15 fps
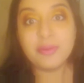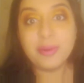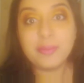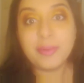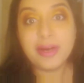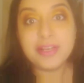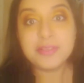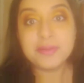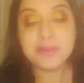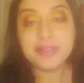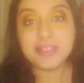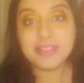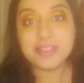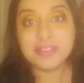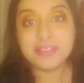for my
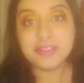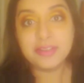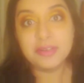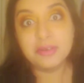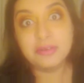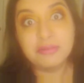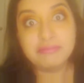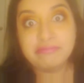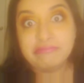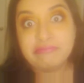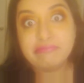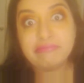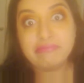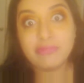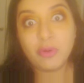passport, so
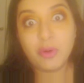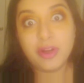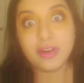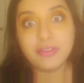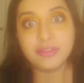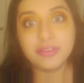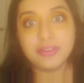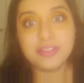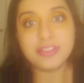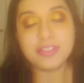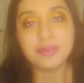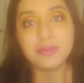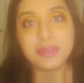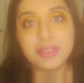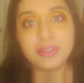whatever. It's
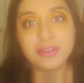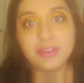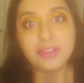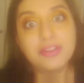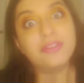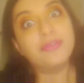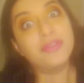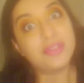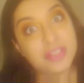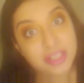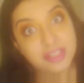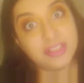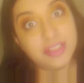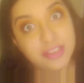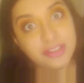gonna be on there for
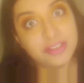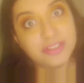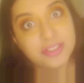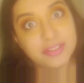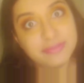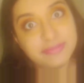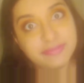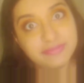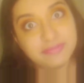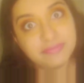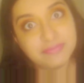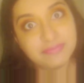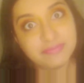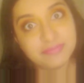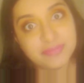10 years.
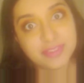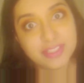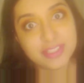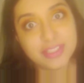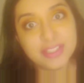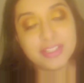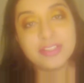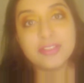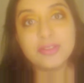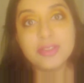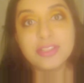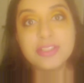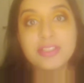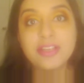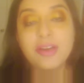So
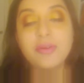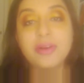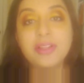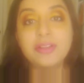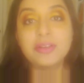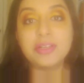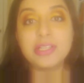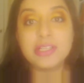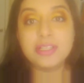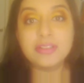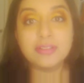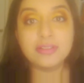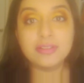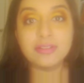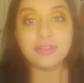this is how I look.
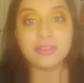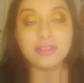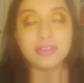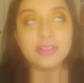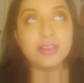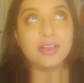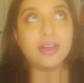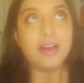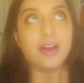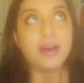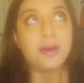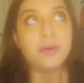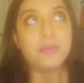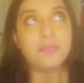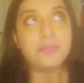
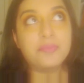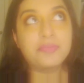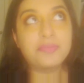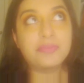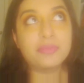Um,